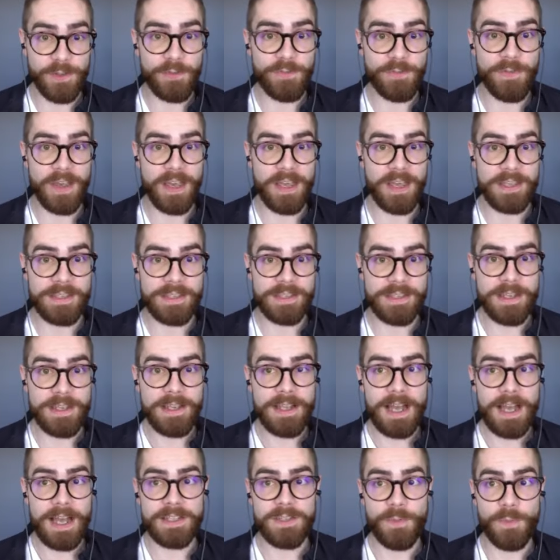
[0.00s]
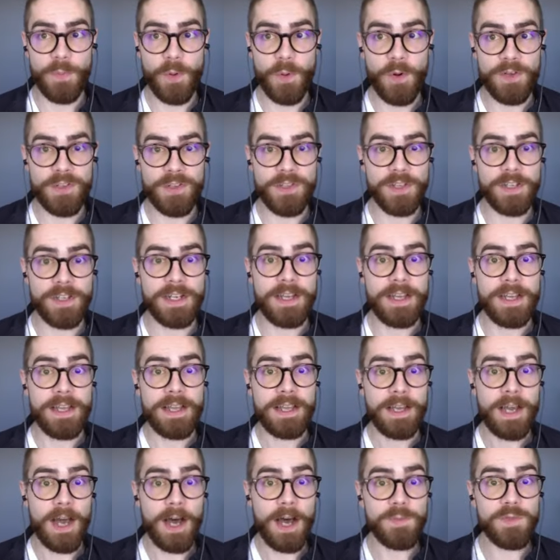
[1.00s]
face as a person
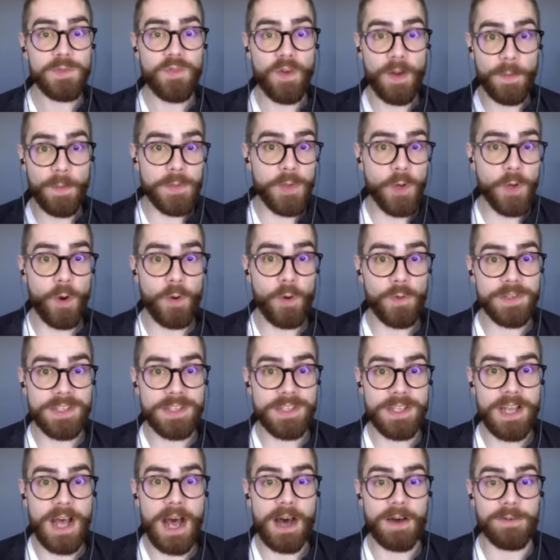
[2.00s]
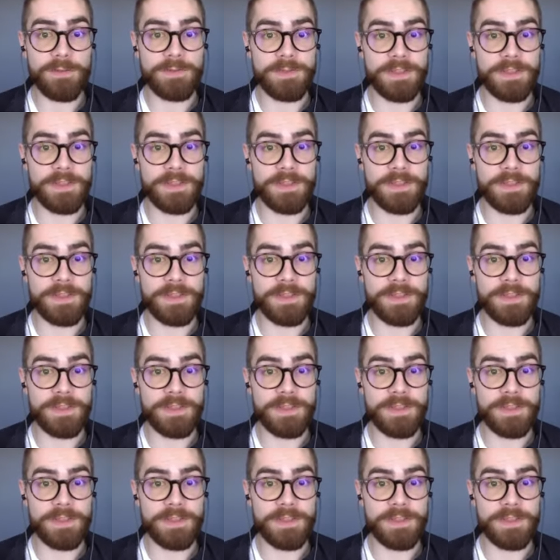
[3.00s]
comes from your own stuff.